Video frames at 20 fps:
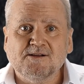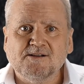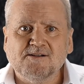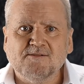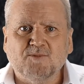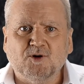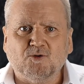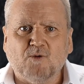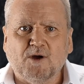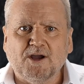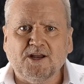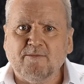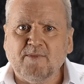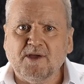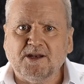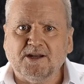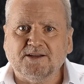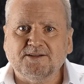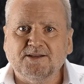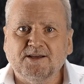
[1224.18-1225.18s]
But wait a
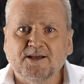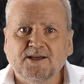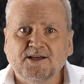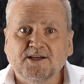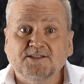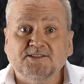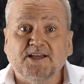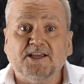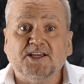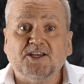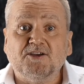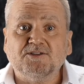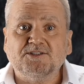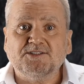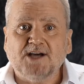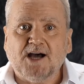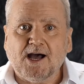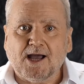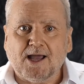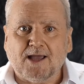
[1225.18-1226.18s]
minute. Take your
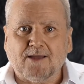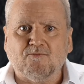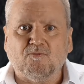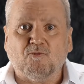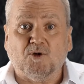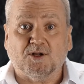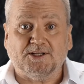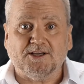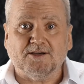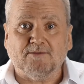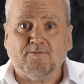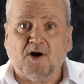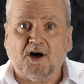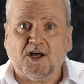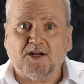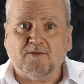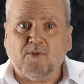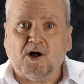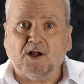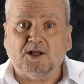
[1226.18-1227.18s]
time, William
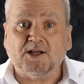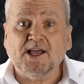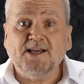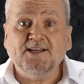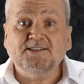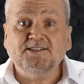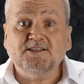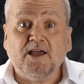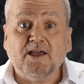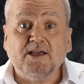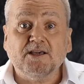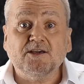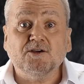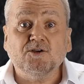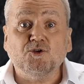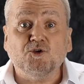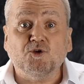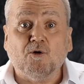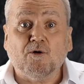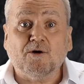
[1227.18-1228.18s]
Butterball. Take
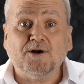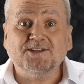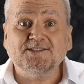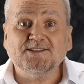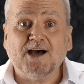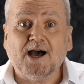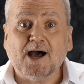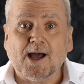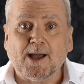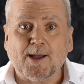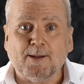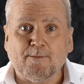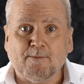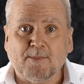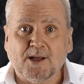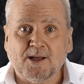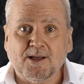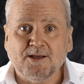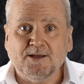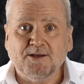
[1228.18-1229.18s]
your time.
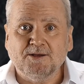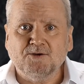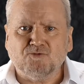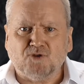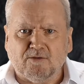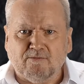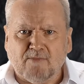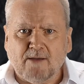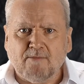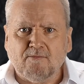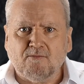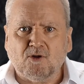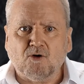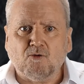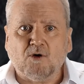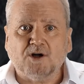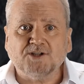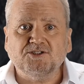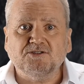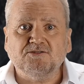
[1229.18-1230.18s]
Remember
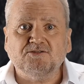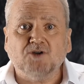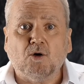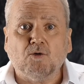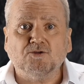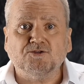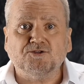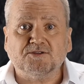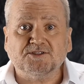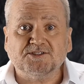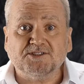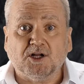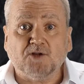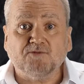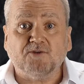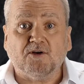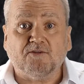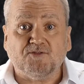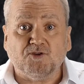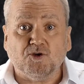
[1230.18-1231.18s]
what you told yourself
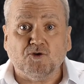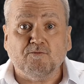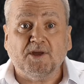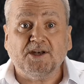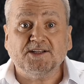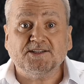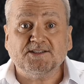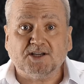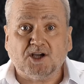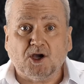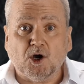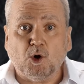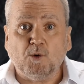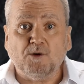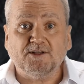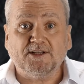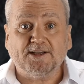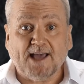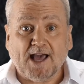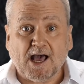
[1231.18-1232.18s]
a few minutes ago in
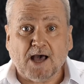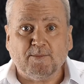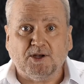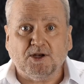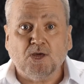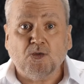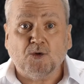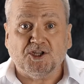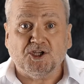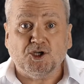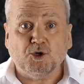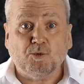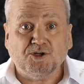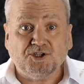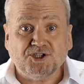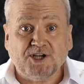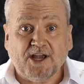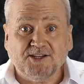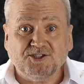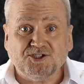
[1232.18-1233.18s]
the cabin when you were
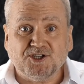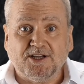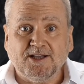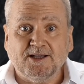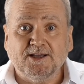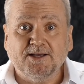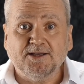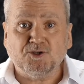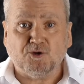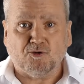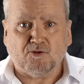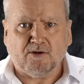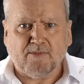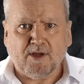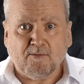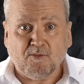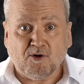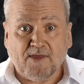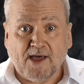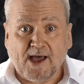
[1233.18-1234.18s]
changing. You
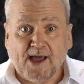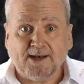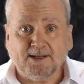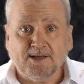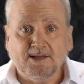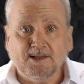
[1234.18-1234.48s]
remember that?